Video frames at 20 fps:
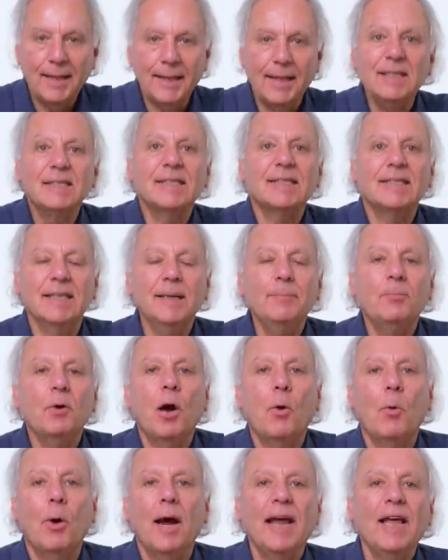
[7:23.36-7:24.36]
Let's snip
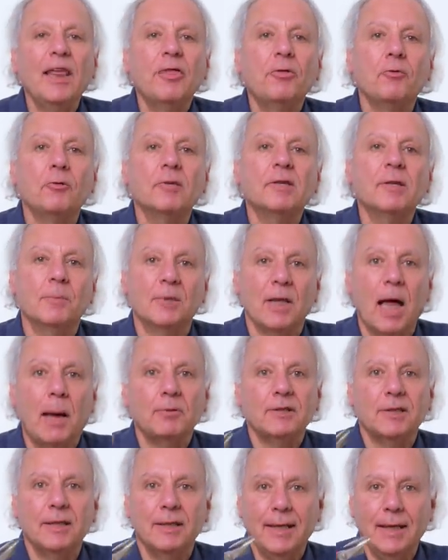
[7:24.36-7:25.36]
our way through some
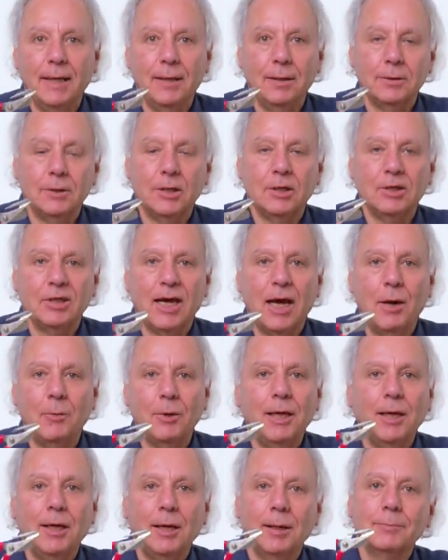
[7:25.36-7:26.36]
lobster tails, shall
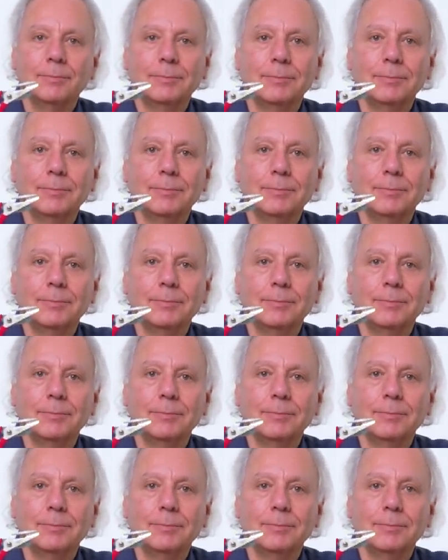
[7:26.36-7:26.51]
we?